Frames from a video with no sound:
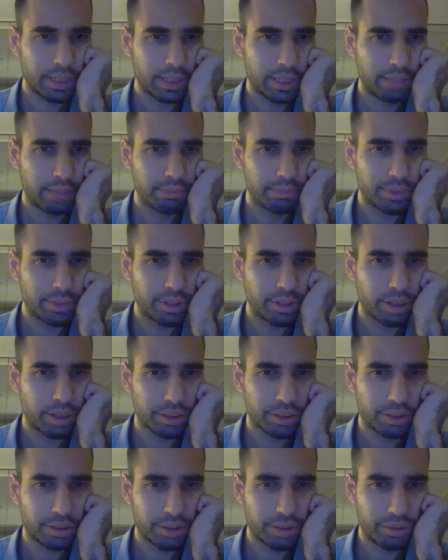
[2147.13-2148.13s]
I'm not
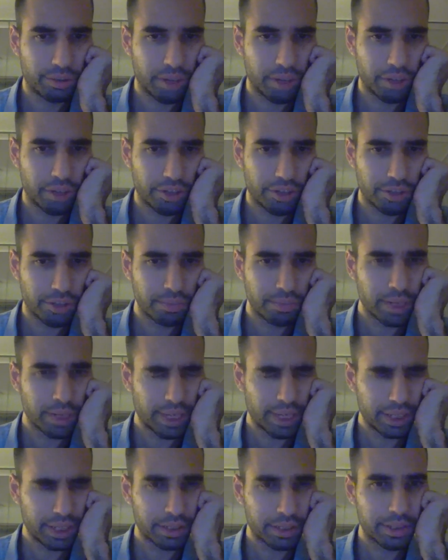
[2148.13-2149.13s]
going to rush to play
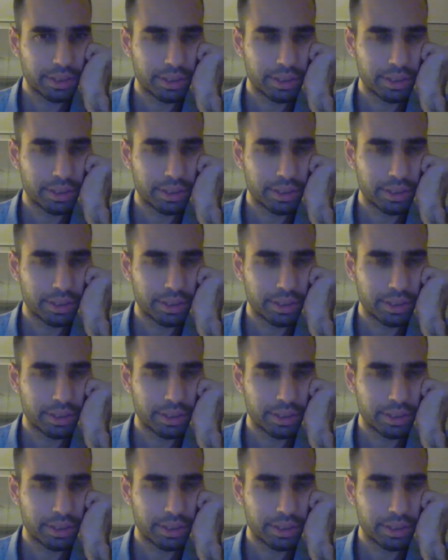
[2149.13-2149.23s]
it.